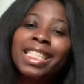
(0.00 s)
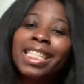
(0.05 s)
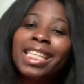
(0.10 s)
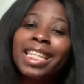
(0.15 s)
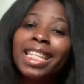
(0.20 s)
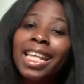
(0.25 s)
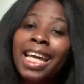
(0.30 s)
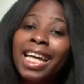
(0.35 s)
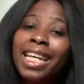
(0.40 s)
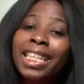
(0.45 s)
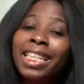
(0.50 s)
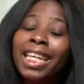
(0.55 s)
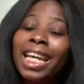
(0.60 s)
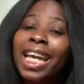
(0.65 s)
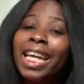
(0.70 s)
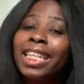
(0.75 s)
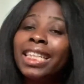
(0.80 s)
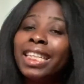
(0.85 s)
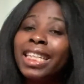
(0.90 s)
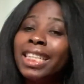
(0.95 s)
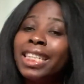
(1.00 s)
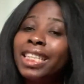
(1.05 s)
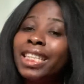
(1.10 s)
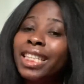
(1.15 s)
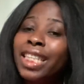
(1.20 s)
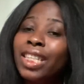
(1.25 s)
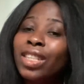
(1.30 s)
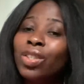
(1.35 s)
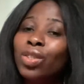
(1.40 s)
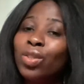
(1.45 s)
to like and hit
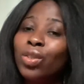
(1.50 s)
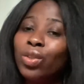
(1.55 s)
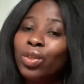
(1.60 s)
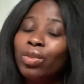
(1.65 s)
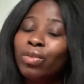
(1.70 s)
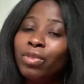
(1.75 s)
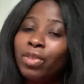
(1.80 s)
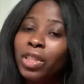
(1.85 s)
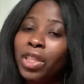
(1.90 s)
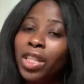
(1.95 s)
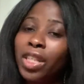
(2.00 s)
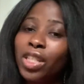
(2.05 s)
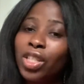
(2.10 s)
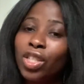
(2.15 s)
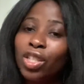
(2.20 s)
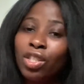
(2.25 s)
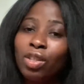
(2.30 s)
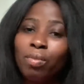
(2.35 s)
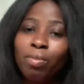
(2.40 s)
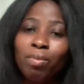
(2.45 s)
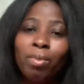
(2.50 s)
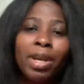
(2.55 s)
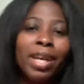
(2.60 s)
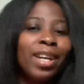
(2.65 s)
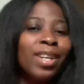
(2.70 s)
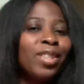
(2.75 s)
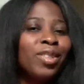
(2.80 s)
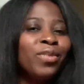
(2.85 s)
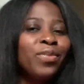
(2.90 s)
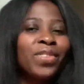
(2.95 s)
the notification
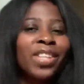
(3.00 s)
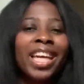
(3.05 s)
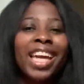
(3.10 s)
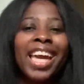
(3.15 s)
bell,